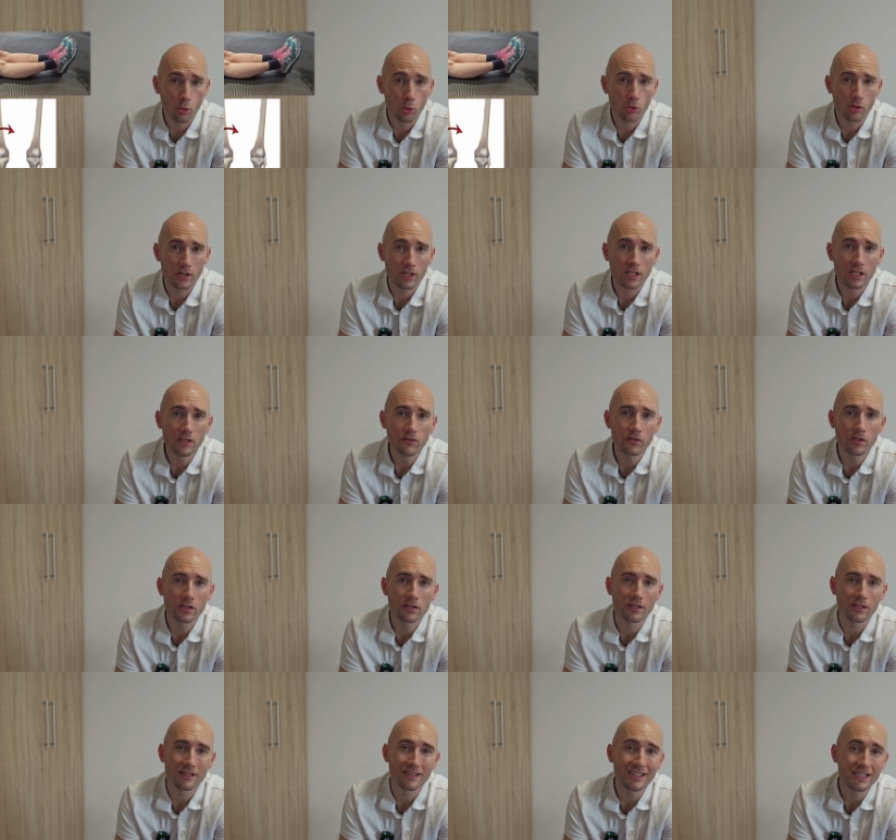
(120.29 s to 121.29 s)
or
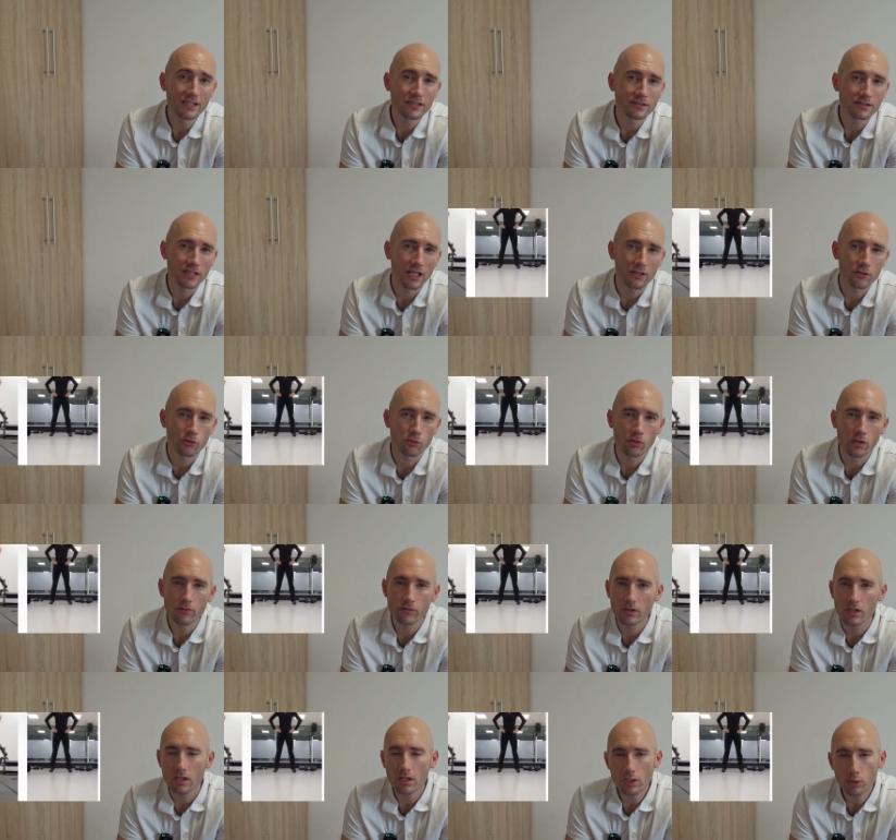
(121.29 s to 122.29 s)
even knees that
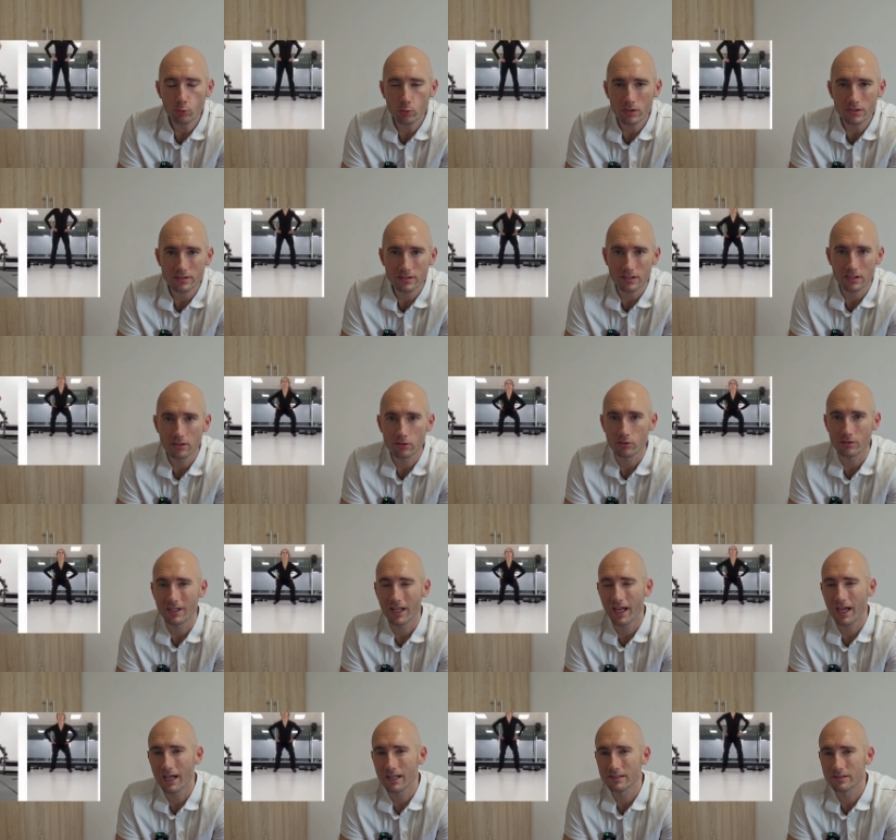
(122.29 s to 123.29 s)
drift inwards into
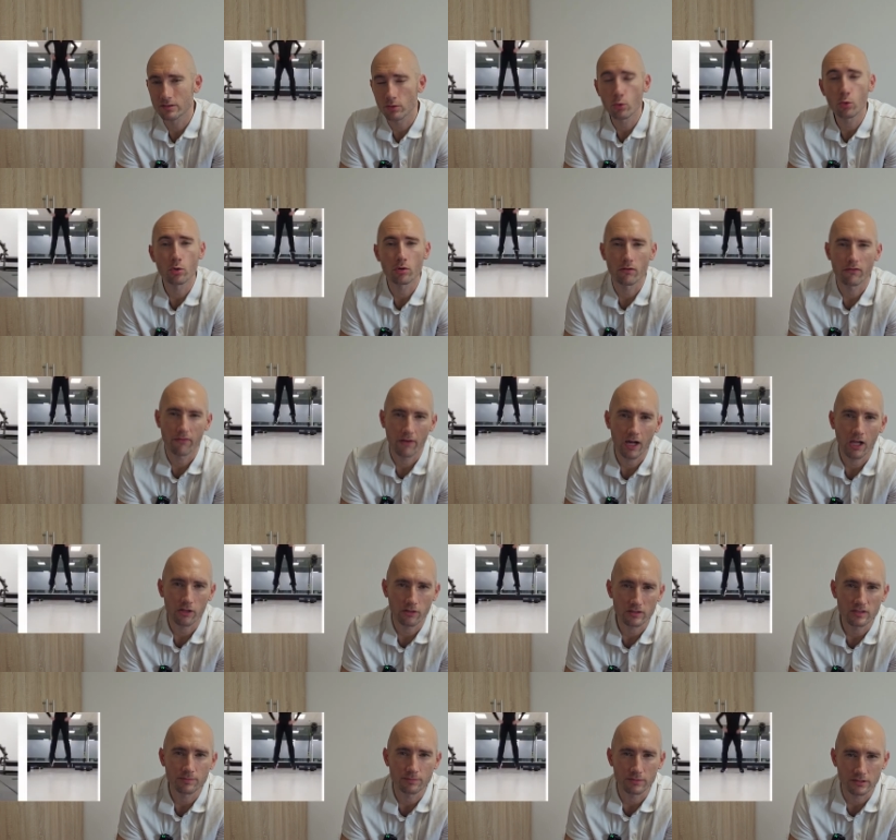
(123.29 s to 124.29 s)
an X or
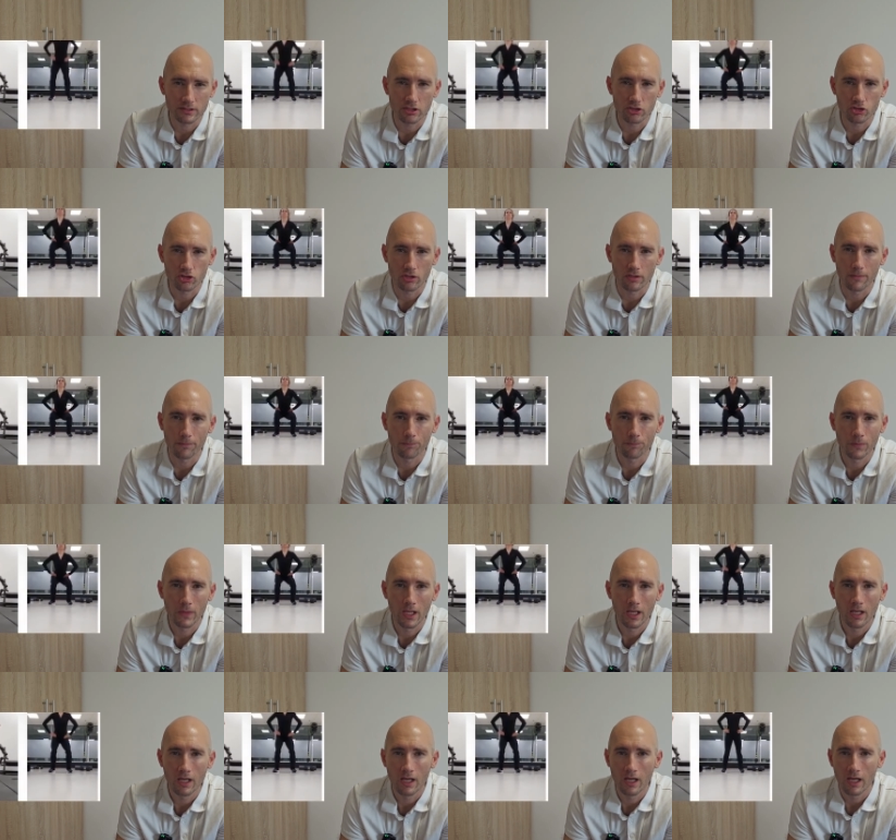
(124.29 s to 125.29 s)
valgus position.
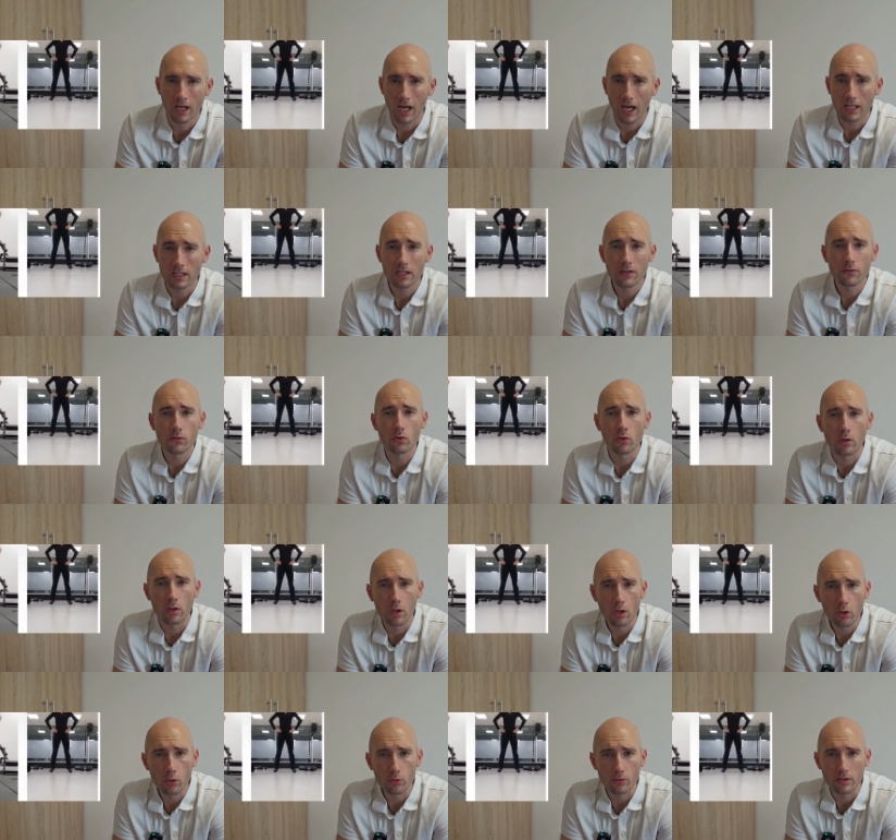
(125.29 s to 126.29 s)
And if you
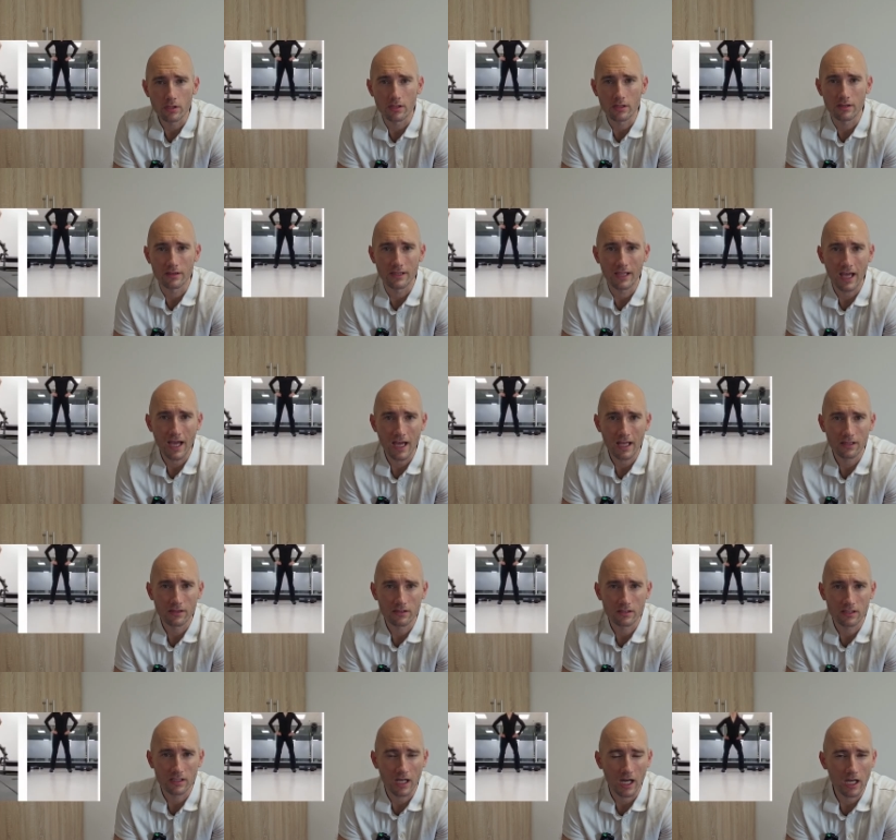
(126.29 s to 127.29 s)
load
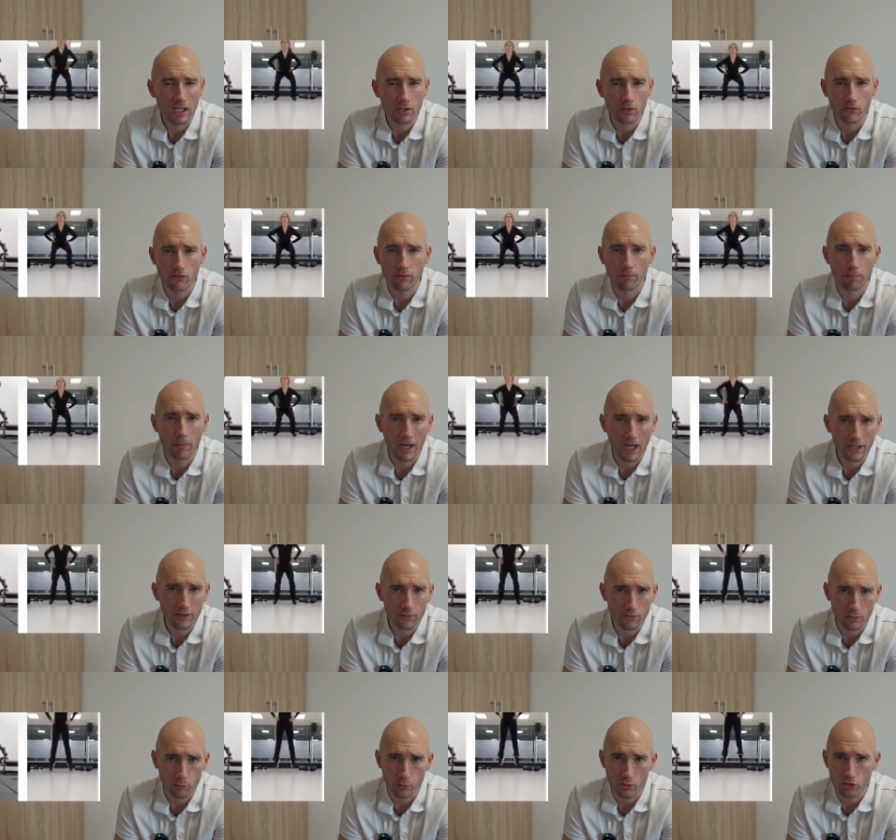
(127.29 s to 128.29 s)
that kind of
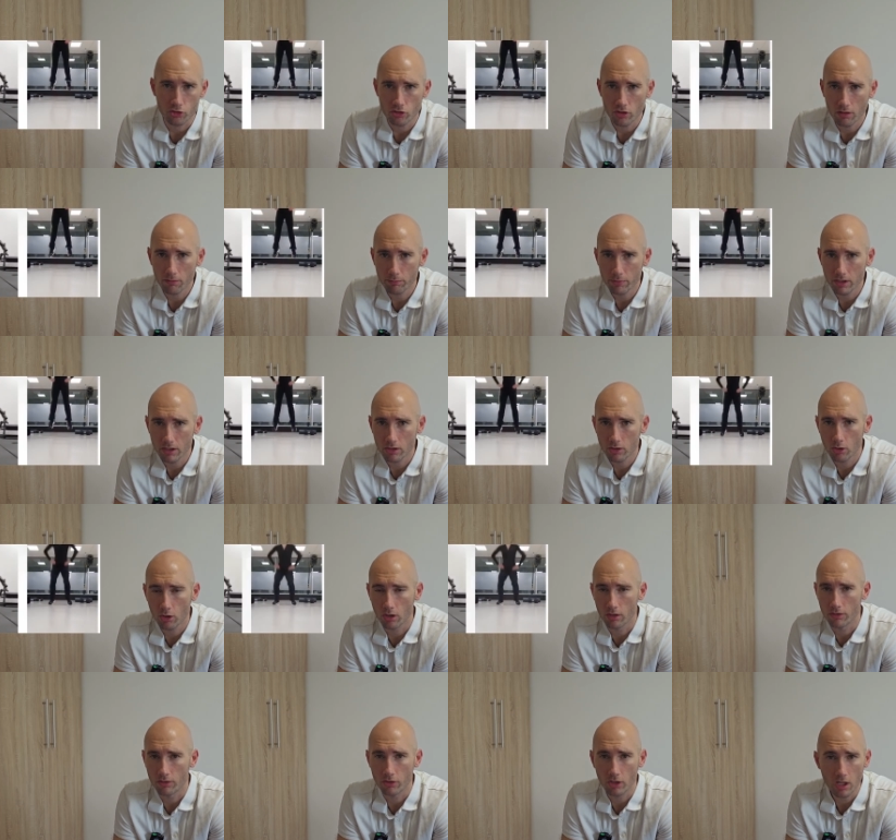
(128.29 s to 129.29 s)
pattern with jumping
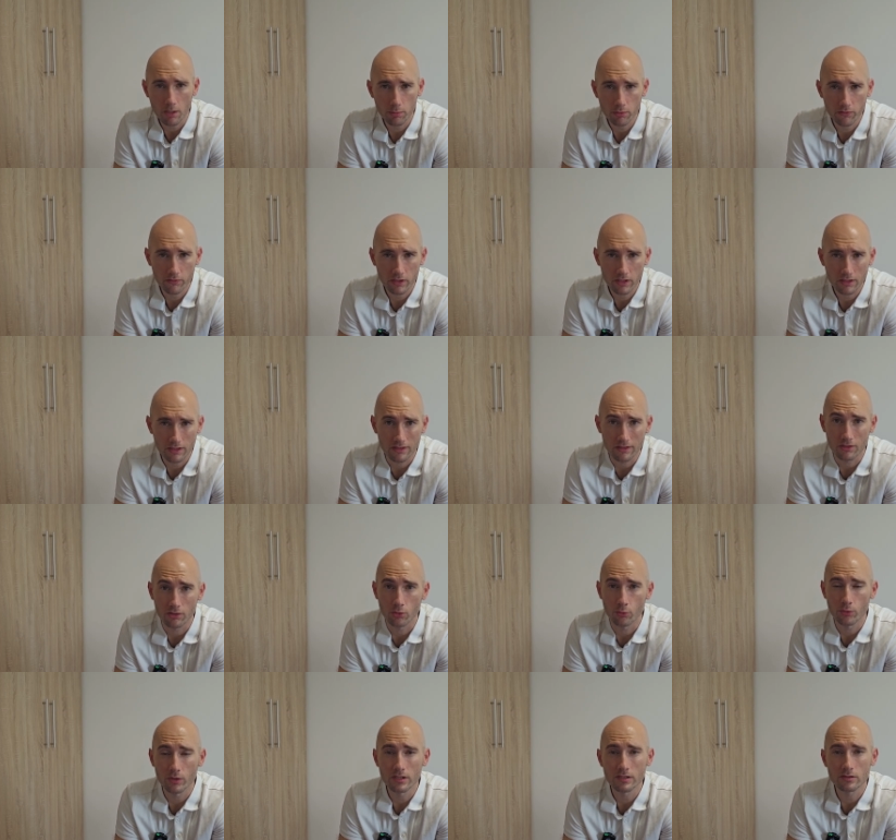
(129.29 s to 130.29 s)
on top of it, the
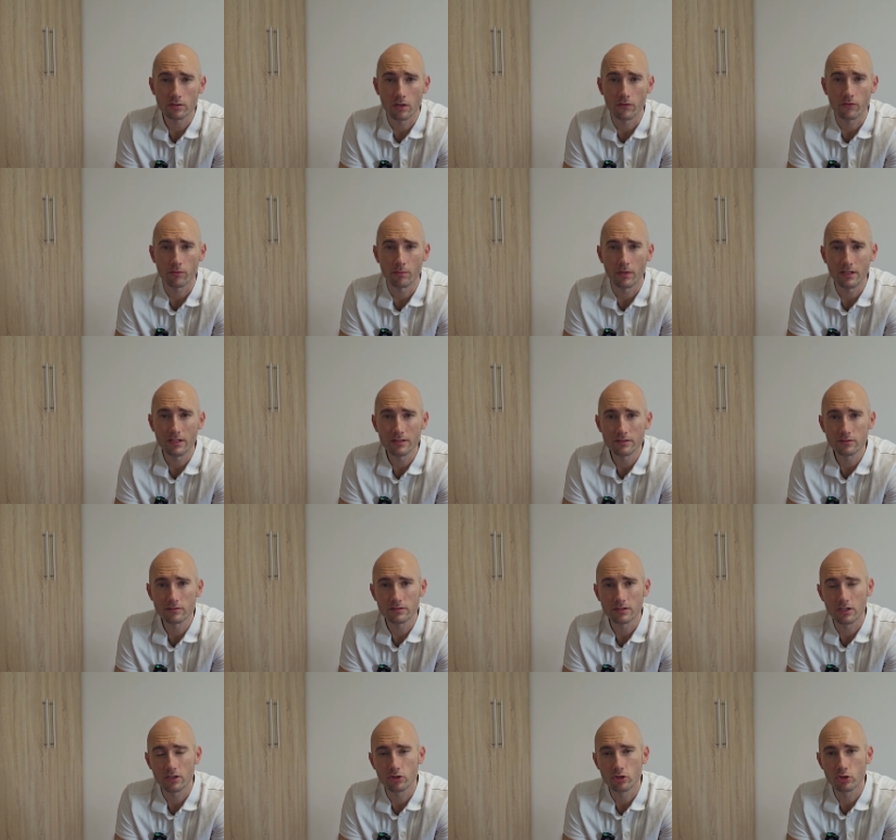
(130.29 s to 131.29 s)
risk of
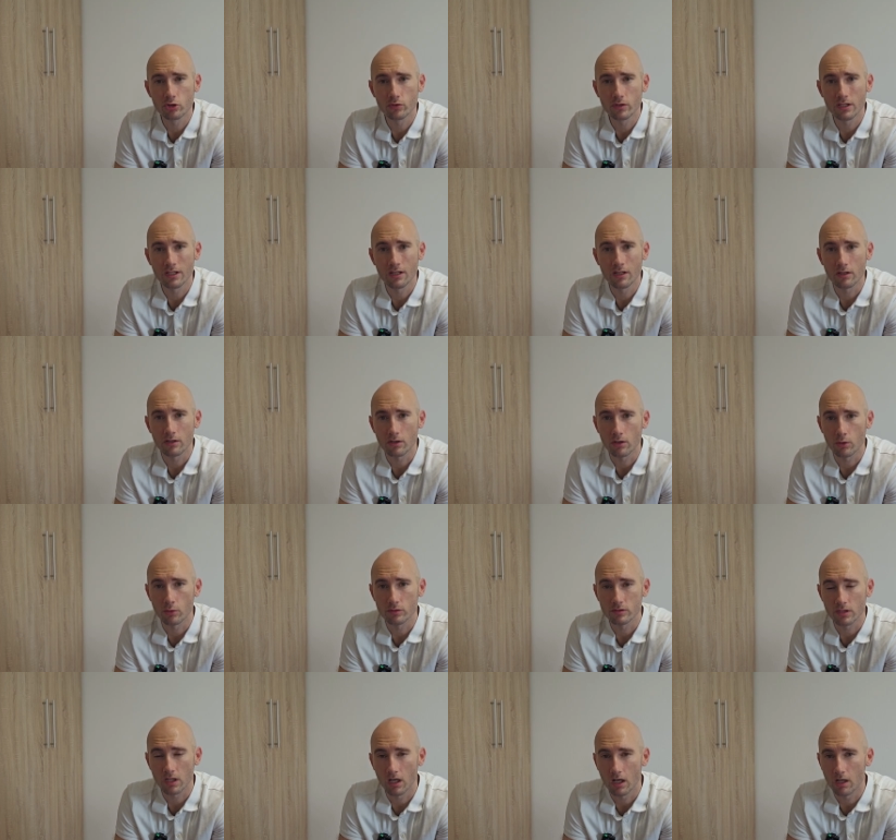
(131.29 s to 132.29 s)
meniscus injury
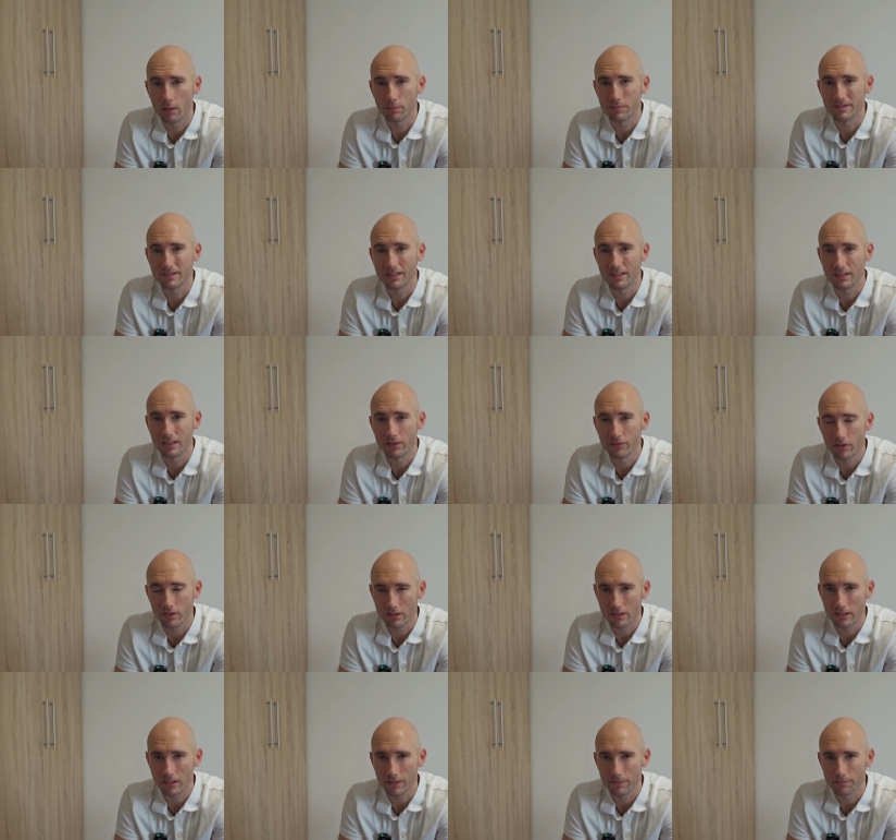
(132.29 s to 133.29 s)
goes up
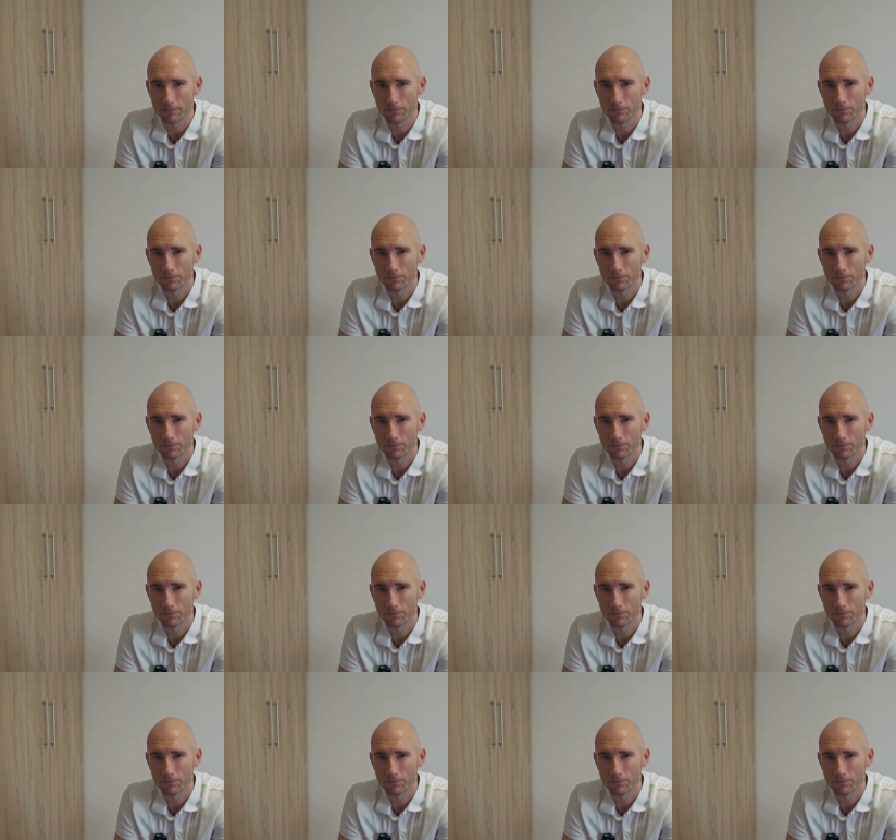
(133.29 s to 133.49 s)
significantly.